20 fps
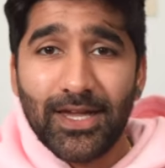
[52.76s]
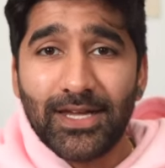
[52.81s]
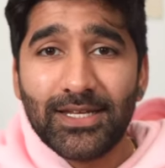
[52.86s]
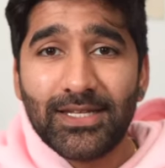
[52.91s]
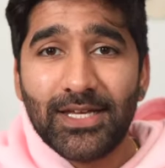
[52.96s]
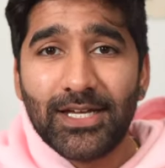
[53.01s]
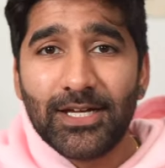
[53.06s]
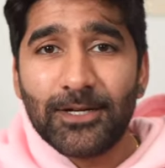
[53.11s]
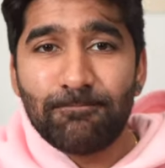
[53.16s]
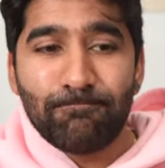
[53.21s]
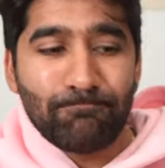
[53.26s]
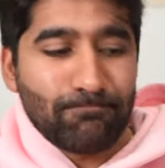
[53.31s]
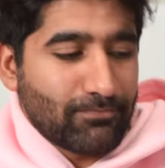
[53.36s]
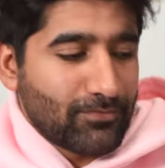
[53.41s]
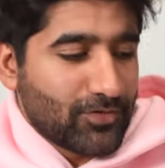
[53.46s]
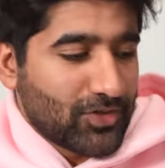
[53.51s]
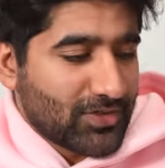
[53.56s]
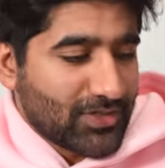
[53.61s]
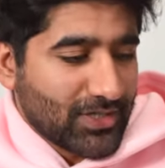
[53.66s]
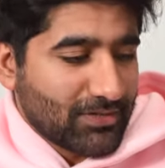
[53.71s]
yeah,
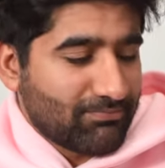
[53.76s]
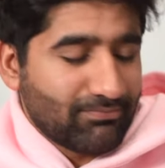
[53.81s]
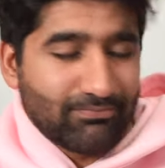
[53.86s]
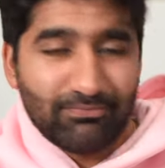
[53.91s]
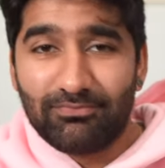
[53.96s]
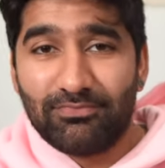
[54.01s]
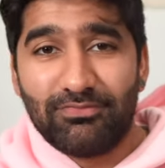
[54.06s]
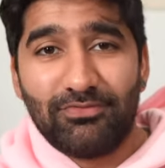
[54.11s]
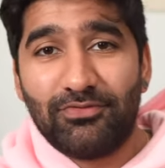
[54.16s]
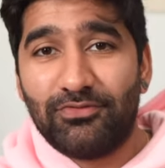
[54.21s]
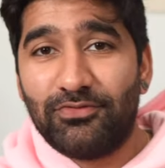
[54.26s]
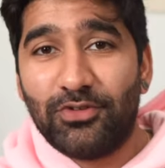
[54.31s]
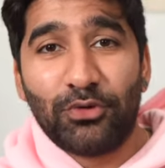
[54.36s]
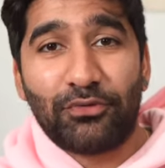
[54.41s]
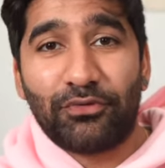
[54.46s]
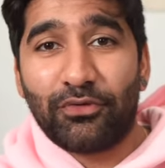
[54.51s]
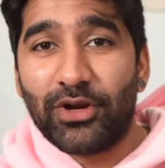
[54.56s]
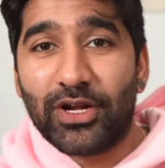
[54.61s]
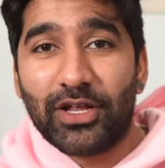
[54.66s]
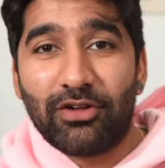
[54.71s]
just like feel
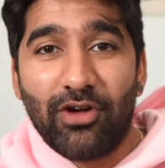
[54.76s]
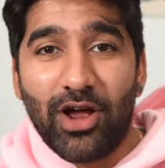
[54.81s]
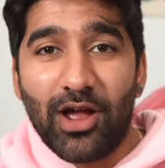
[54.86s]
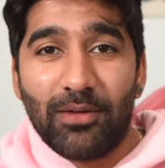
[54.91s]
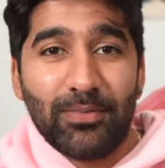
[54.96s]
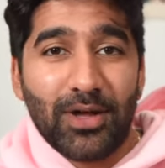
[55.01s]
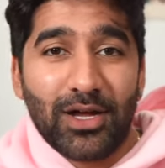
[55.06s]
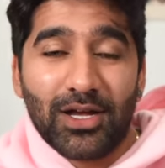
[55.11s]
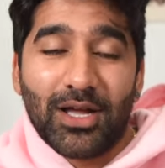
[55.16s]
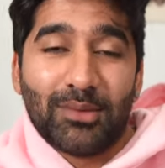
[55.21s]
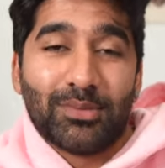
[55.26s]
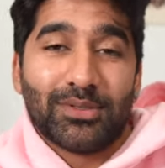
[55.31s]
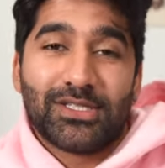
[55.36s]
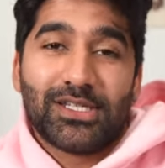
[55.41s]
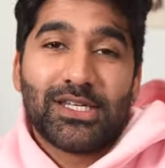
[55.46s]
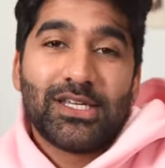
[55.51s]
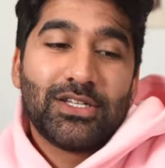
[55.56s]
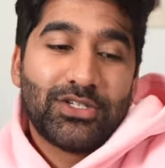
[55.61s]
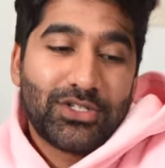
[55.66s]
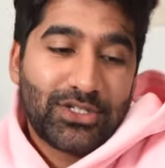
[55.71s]
free to grab a cup of
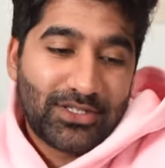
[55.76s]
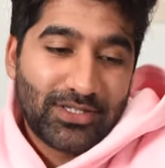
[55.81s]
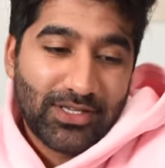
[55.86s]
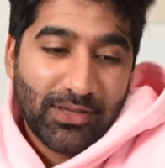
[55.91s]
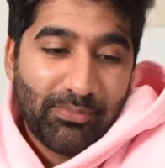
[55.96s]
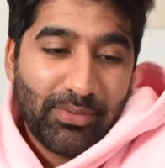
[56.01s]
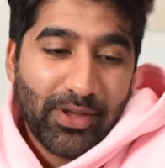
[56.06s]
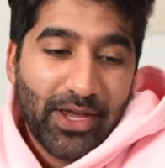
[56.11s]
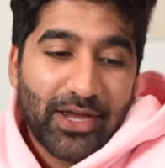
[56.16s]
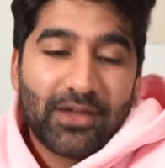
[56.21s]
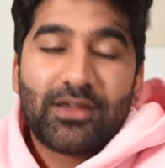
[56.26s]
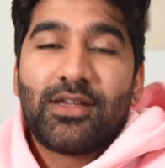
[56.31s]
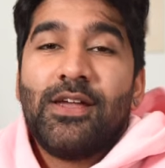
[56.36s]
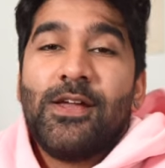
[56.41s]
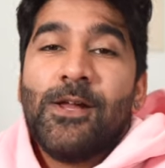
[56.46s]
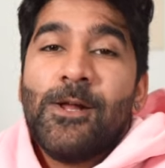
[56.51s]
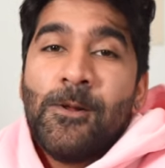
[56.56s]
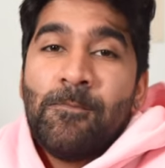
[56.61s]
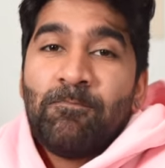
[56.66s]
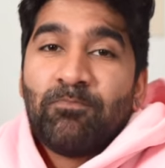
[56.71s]
tea and just sit back,
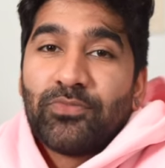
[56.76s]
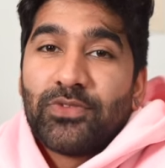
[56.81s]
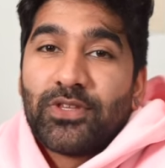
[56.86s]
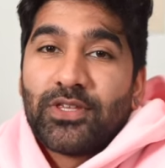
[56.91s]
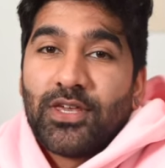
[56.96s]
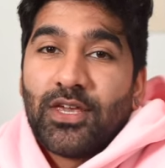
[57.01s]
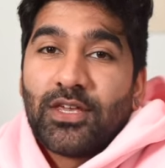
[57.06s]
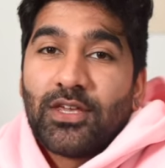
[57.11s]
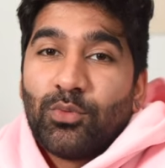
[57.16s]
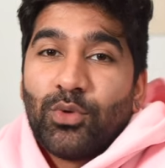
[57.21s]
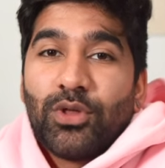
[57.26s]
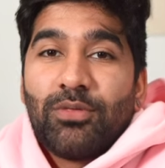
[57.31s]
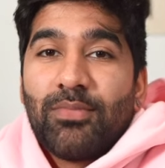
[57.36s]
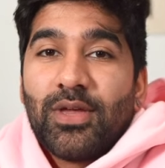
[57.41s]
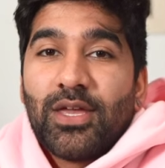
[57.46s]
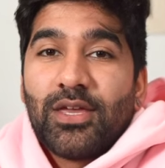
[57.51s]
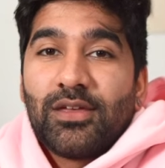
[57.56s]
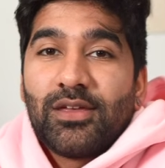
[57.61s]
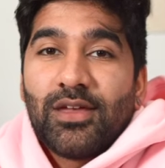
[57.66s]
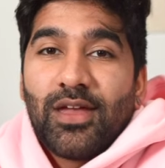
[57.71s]
kick it with
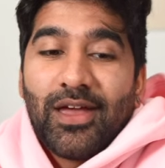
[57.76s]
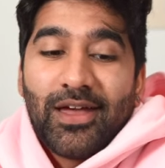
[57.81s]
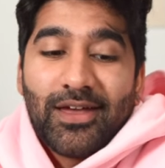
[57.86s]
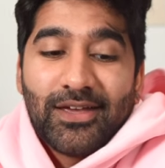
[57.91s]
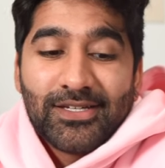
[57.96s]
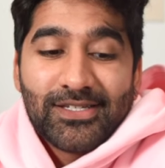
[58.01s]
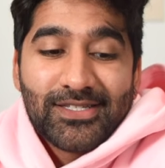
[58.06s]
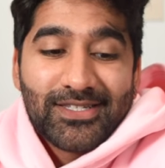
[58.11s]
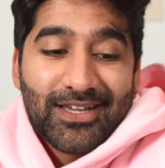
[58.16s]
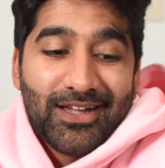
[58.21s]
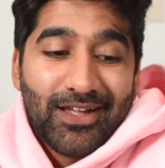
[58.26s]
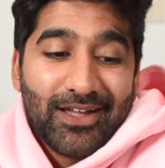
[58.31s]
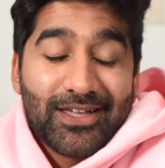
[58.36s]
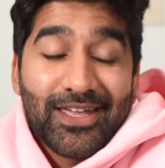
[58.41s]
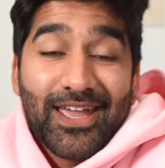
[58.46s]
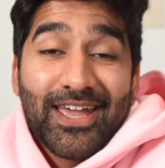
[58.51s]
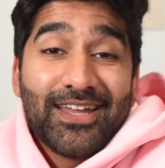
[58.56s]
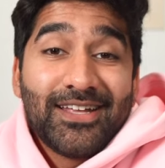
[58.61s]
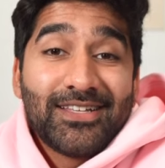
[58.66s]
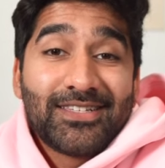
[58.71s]
me as
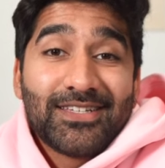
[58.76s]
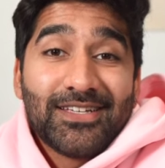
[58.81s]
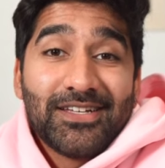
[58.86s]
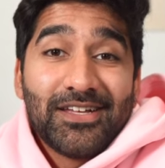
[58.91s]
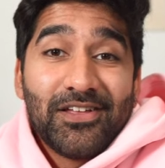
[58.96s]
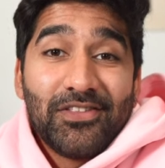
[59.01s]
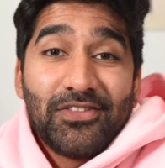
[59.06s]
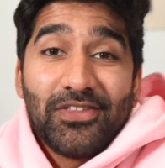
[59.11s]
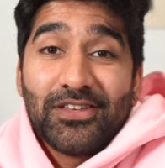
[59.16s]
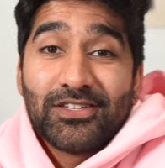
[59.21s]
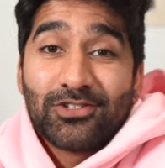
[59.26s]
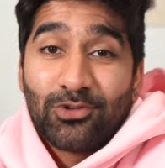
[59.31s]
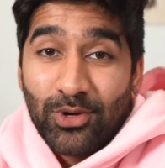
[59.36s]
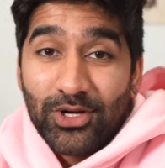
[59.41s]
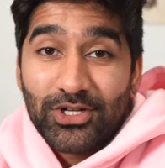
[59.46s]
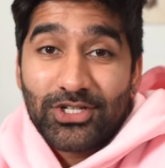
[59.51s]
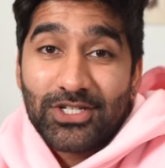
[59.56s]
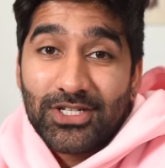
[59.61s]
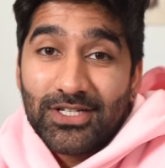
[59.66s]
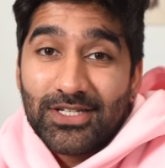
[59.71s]
I answer these
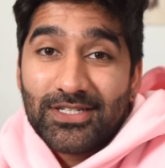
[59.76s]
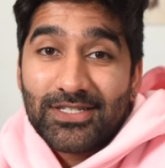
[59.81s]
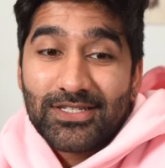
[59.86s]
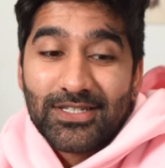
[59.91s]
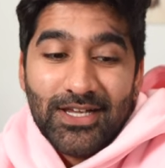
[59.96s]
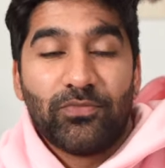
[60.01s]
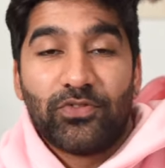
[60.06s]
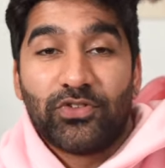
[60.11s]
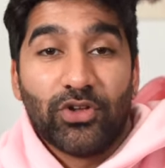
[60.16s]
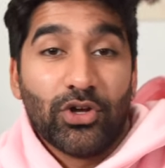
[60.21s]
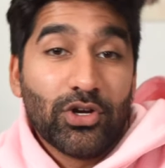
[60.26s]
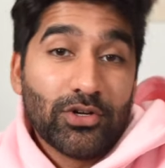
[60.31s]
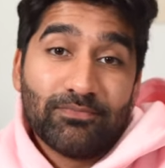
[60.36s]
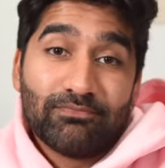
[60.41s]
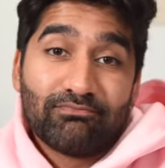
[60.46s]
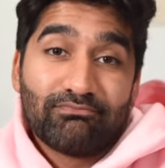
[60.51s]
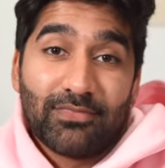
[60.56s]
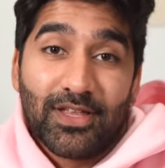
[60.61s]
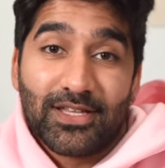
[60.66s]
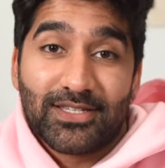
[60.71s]
questions.
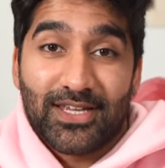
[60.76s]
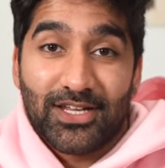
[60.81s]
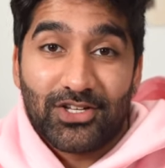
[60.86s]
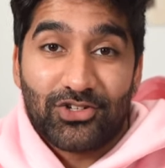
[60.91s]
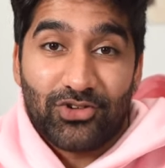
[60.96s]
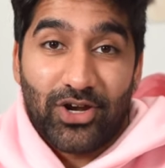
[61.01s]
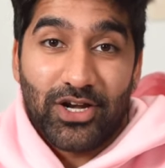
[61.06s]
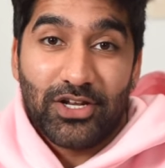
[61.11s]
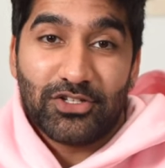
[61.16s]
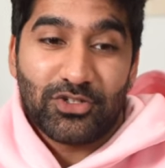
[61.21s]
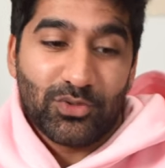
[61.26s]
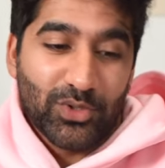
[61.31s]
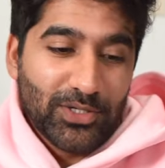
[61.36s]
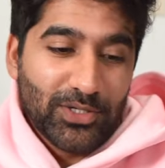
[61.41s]
So let's get straight into